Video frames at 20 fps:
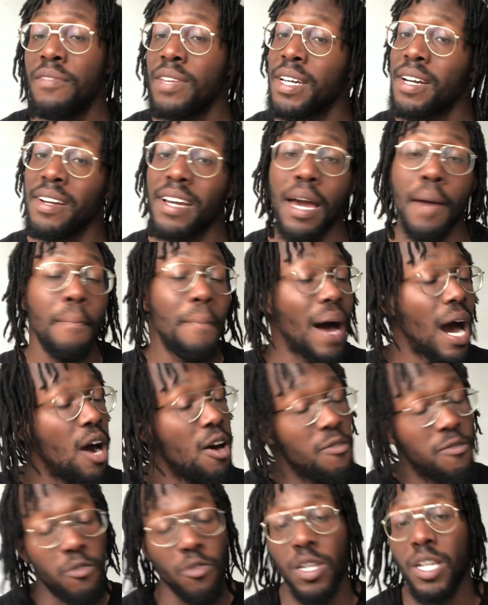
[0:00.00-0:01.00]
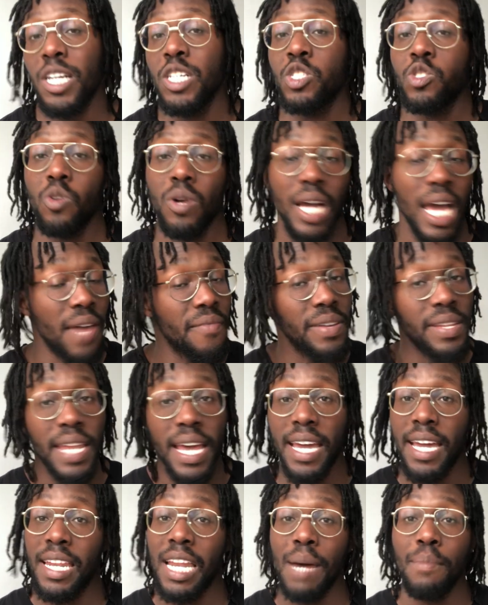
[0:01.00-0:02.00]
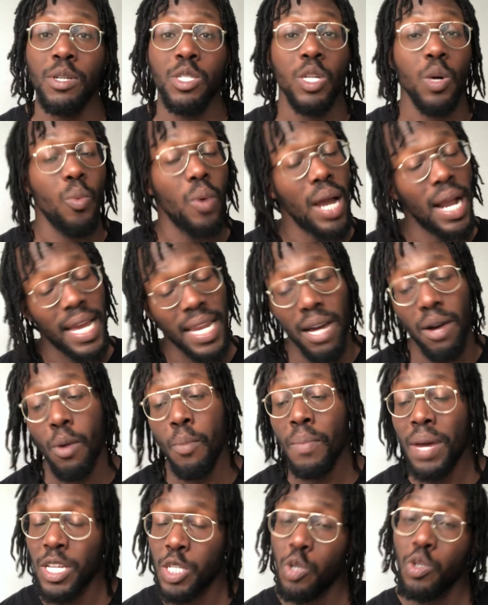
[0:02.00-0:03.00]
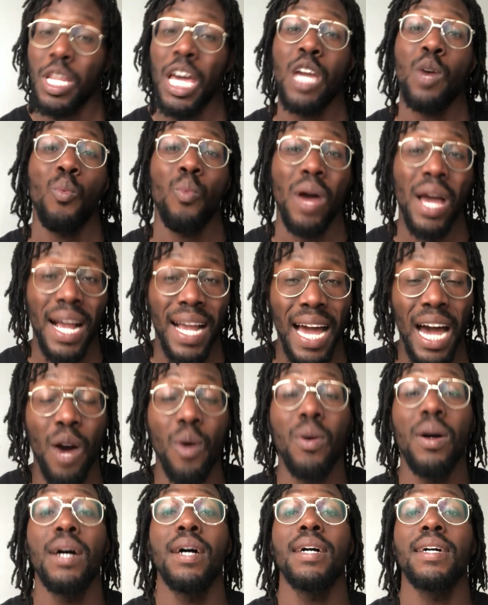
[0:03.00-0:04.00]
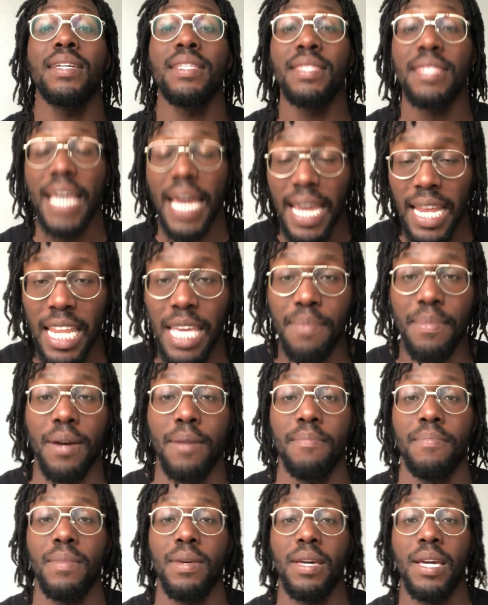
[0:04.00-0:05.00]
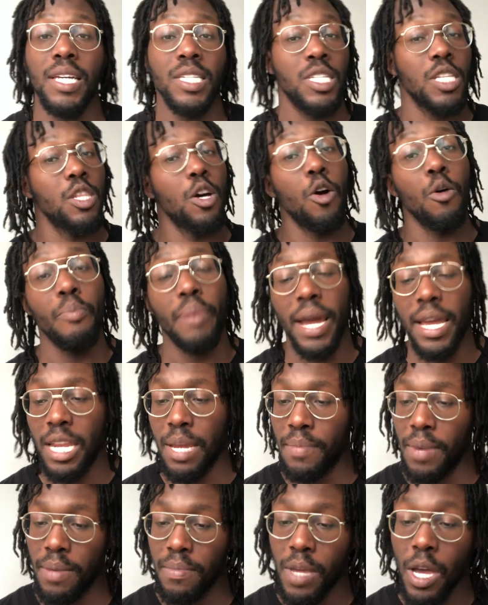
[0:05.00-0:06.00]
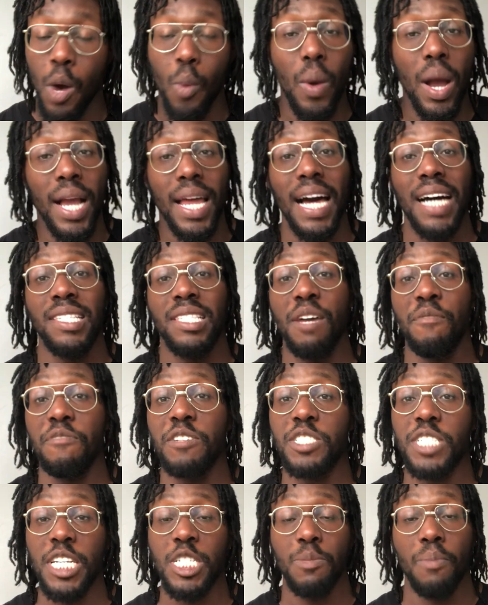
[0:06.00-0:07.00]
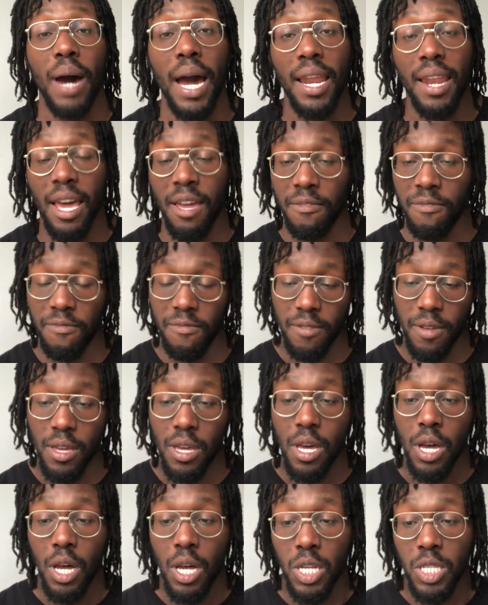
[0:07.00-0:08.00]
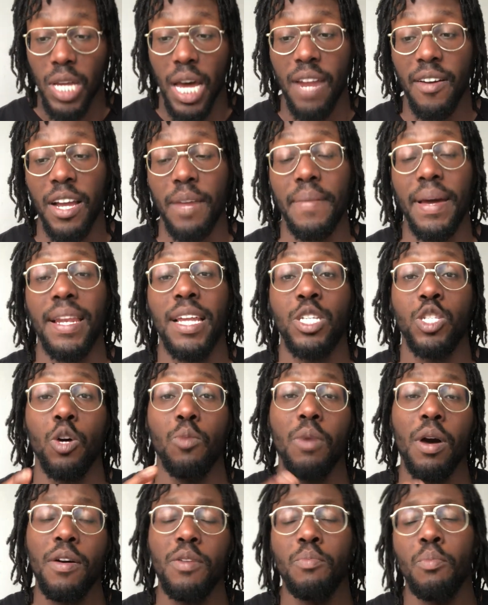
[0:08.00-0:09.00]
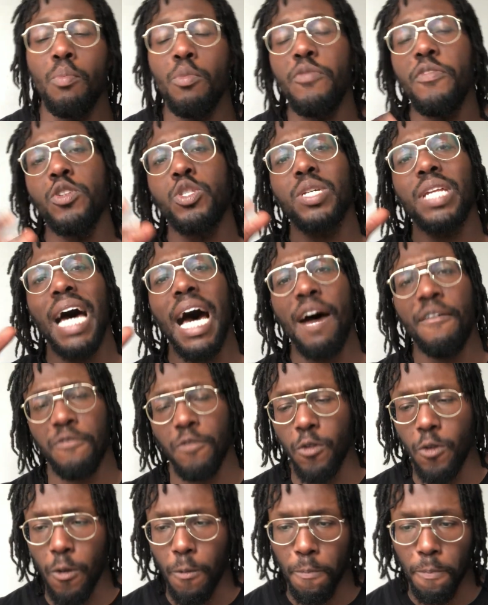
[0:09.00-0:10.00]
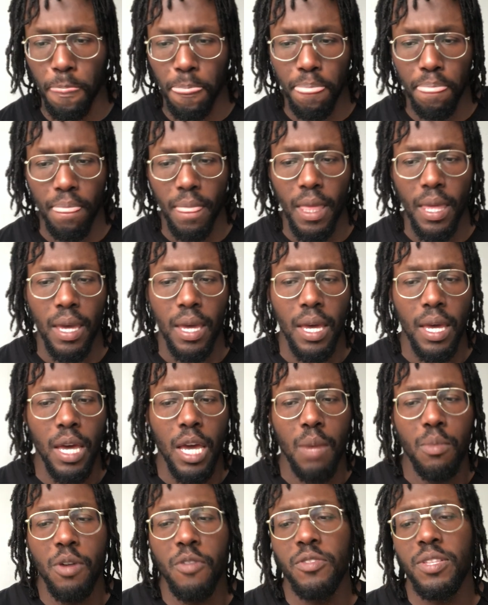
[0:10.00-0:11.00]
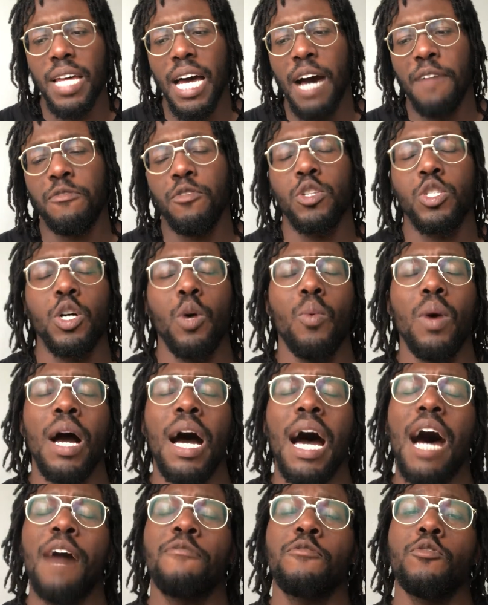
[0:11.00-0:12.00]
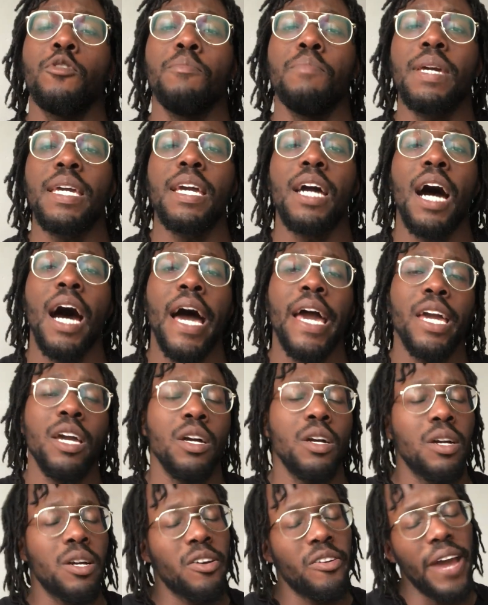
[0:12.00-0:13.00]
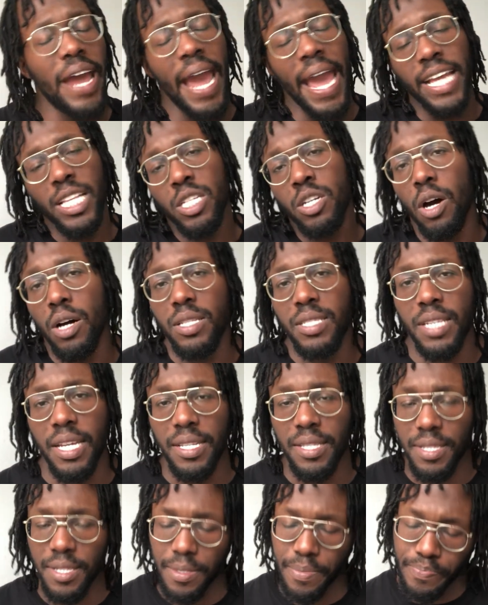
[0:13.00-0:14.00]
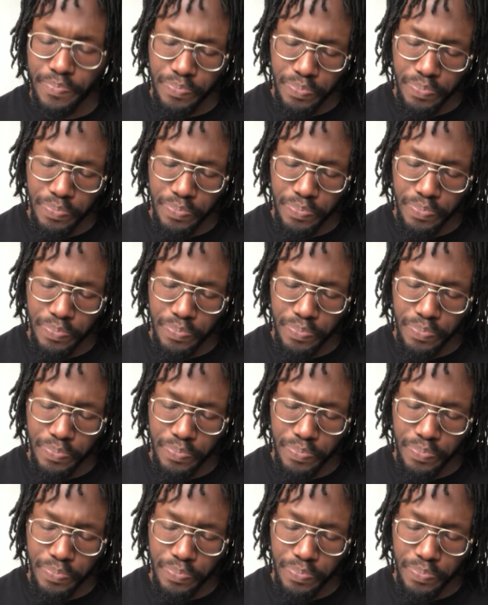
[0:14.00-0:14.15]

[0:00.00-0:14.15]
You'll get powerful. You get stronger every day in that. So working out, make sure that you work out daily, man. It's a no-brainer, man. Working out has definitely changed my life, so I recommend it. So moving to the afternoon. So afternoon, me, I create content.